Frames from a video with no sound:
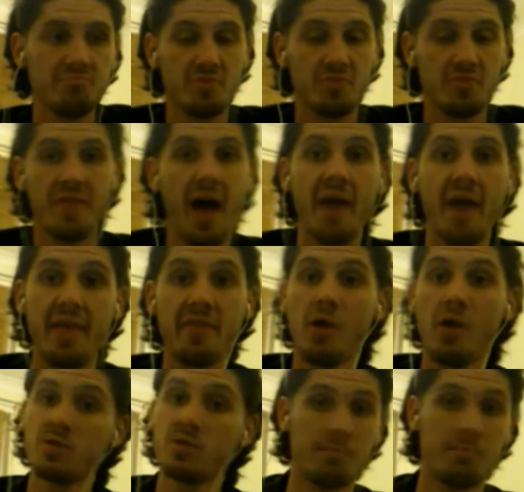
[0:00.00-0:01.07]

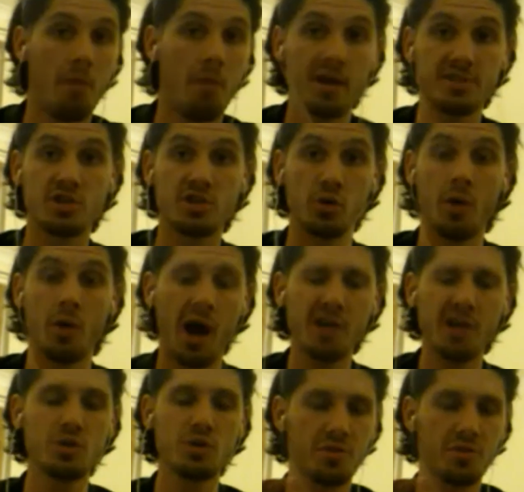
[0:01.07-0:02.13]
those are my two.
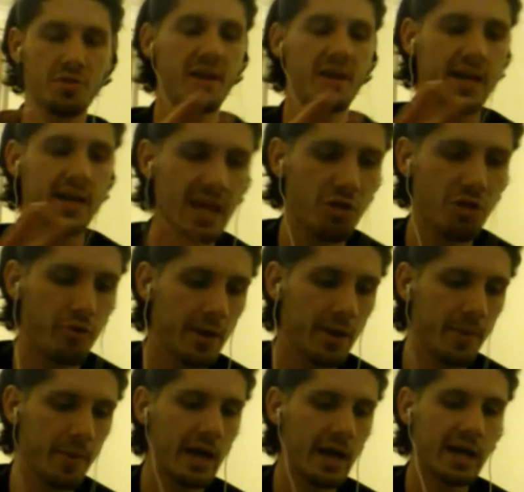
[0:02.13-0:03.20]
I do think at
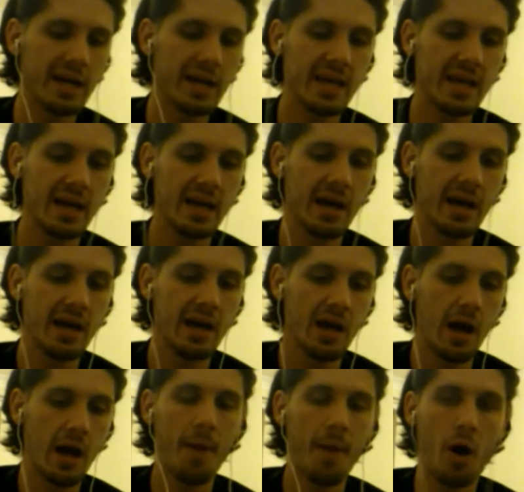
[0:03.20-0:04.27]
E3 we are going to hear
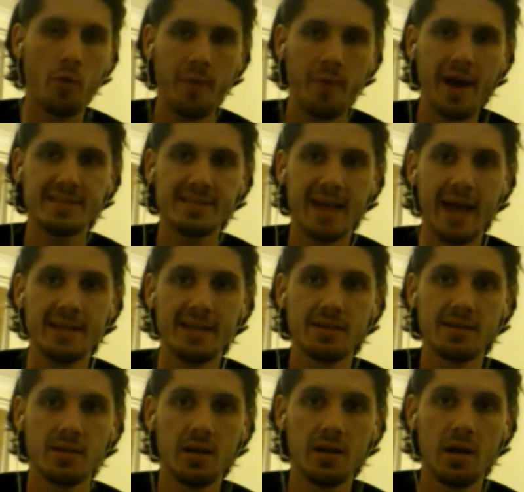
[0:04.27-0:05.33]
about Red Dead,
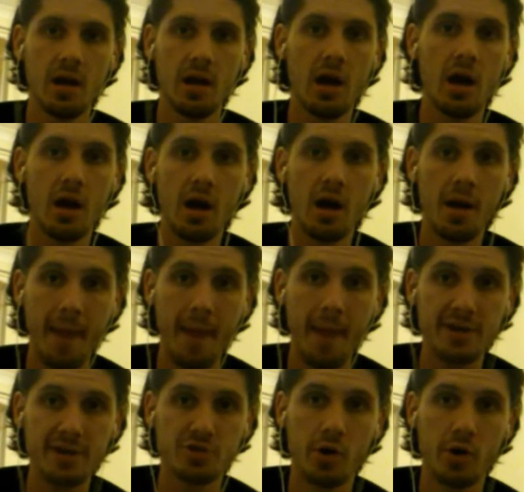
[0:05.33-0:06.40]
a
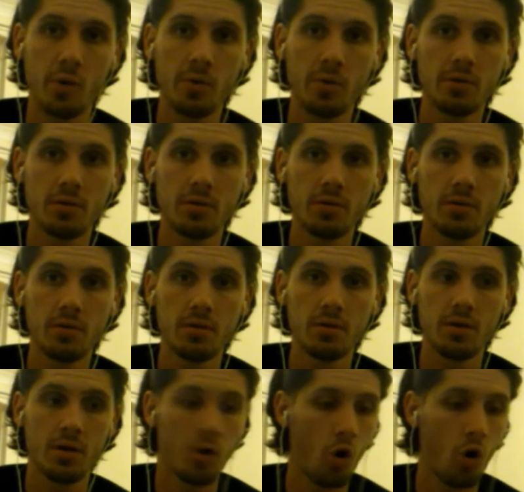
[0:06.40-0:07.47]
Metro,
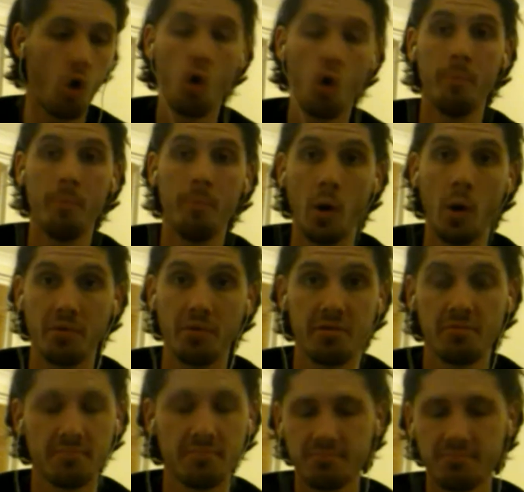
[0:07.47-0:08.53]
or both.
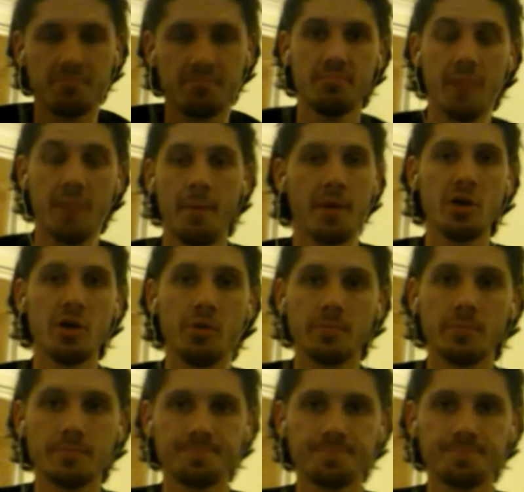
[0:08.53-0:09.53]
How about you?